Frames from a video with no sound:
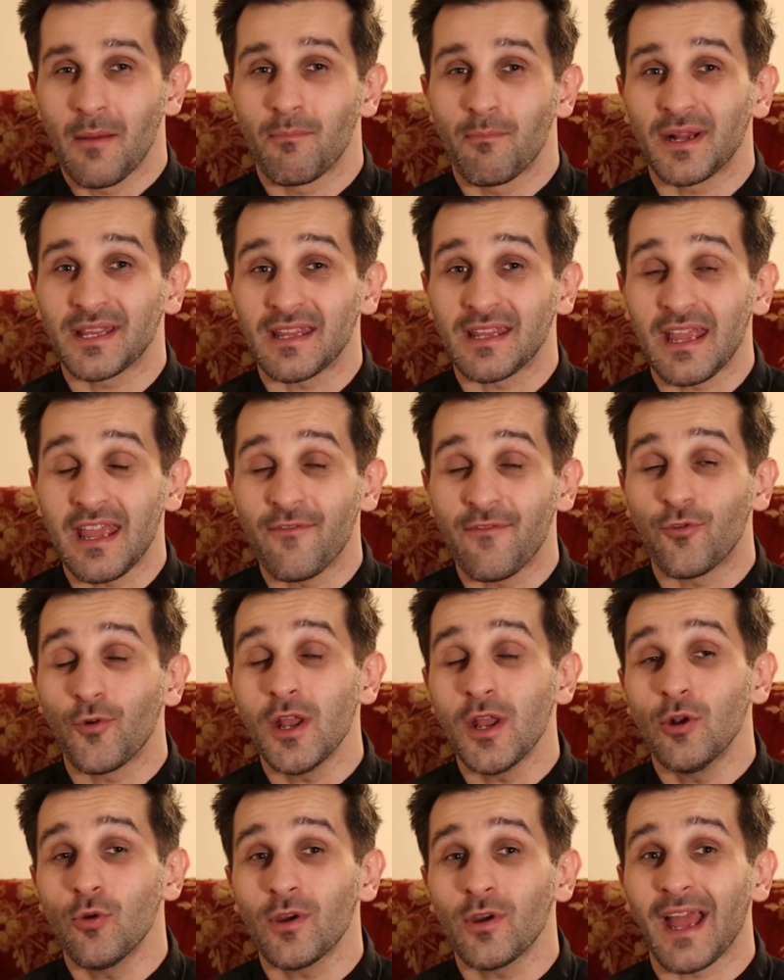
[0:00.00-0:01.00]
But if
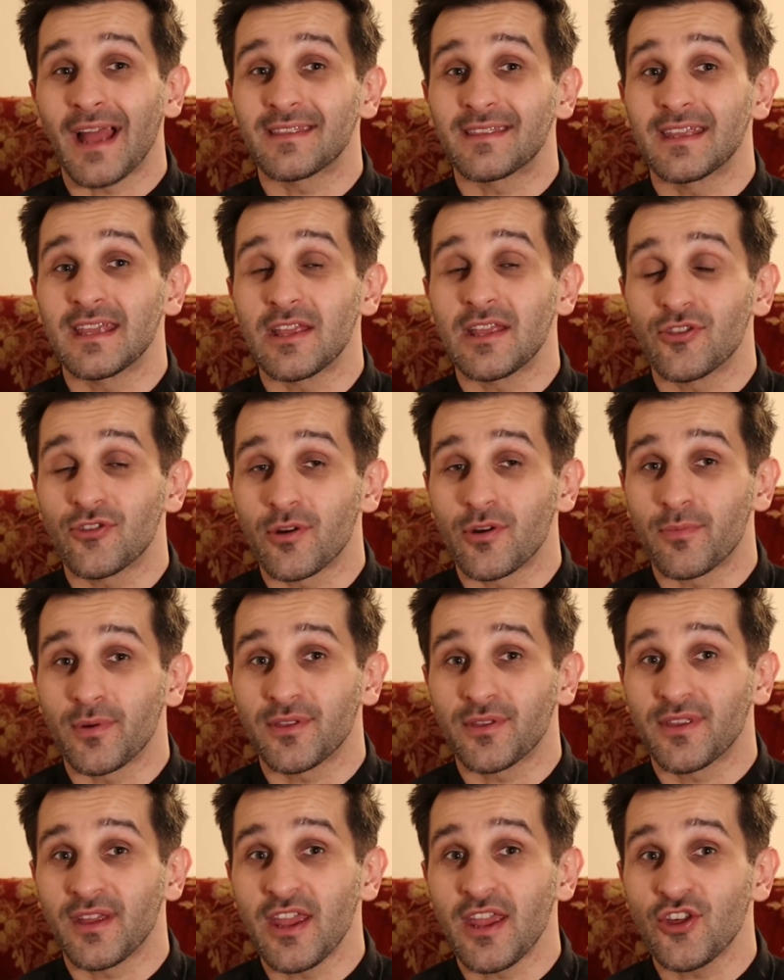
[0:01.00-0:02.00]
we look at the
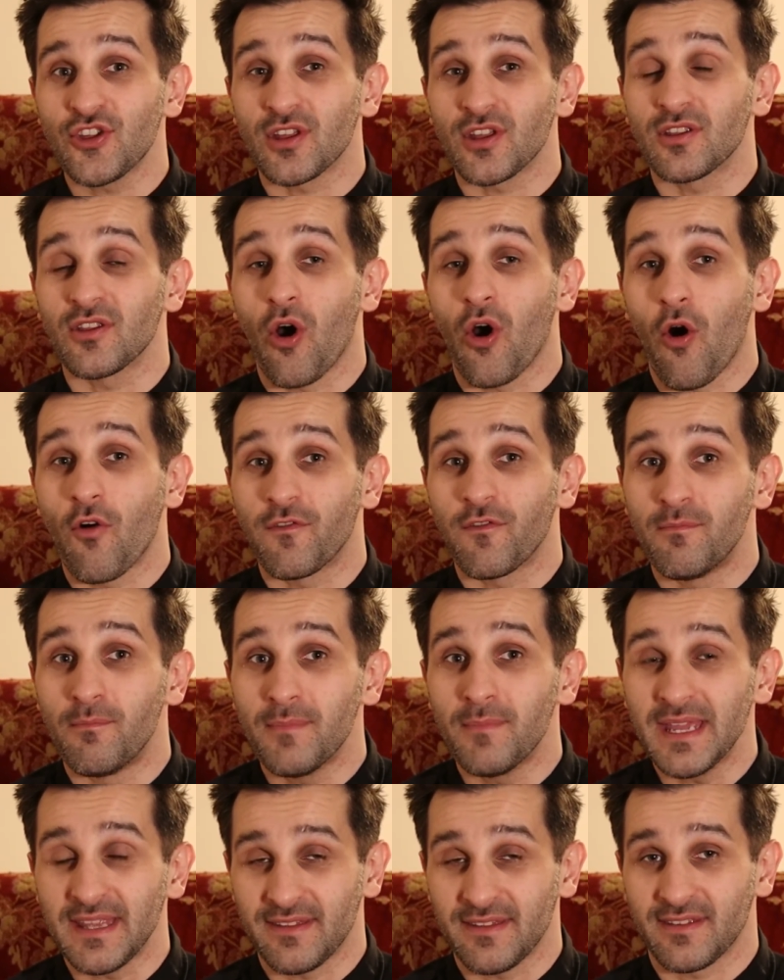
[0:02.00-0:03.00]
interpretation of
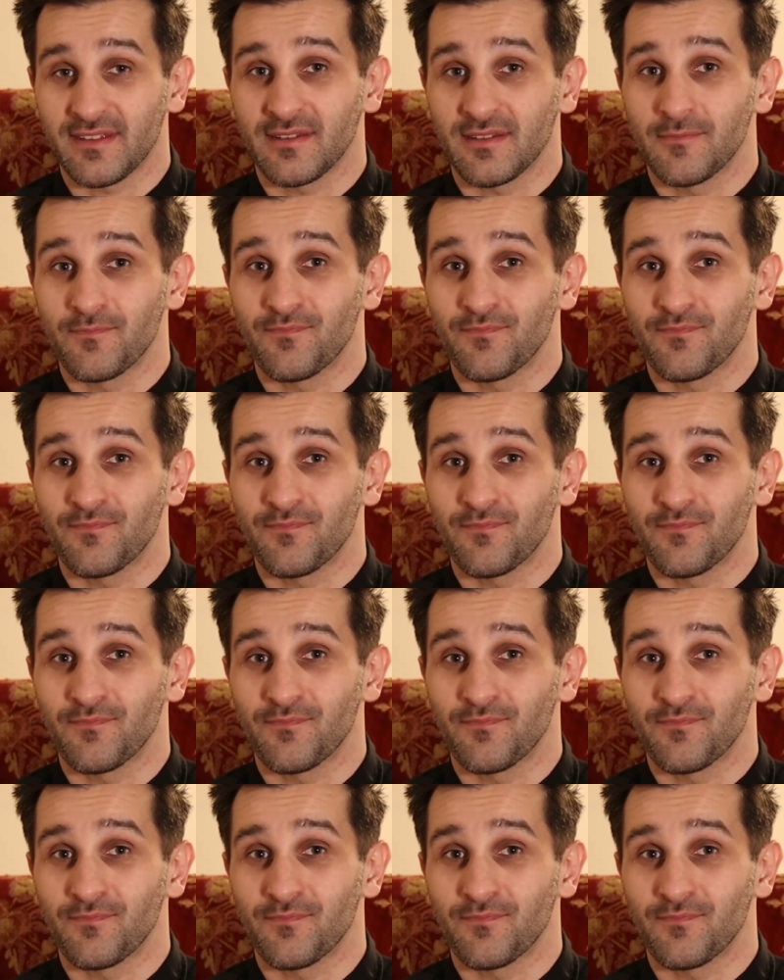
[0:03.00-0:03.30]
myths